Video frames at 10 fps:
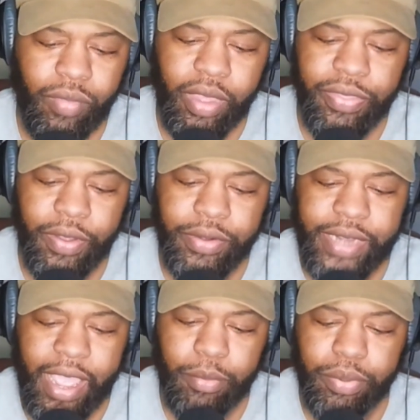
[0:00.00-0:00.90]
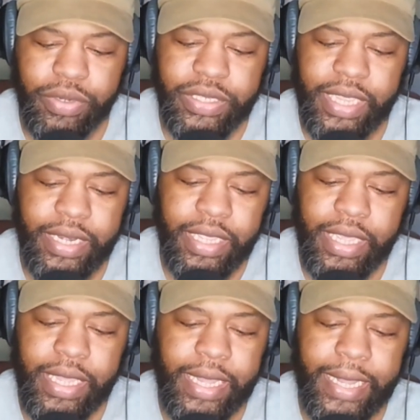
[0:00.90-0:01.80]
third down percent.
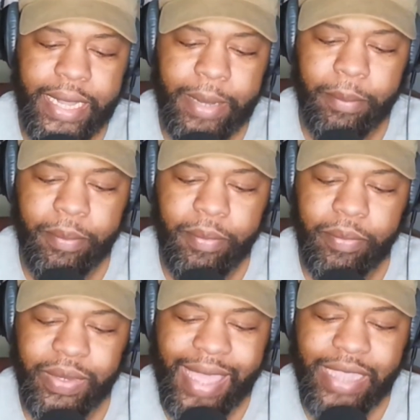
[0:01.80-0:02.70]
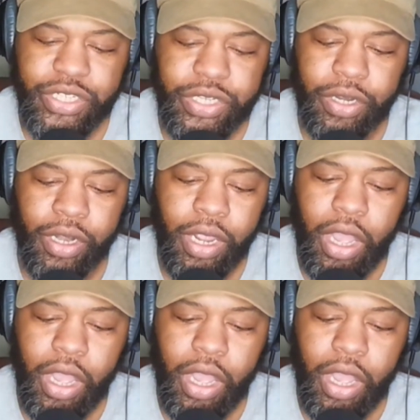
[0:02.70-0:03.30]
Last year,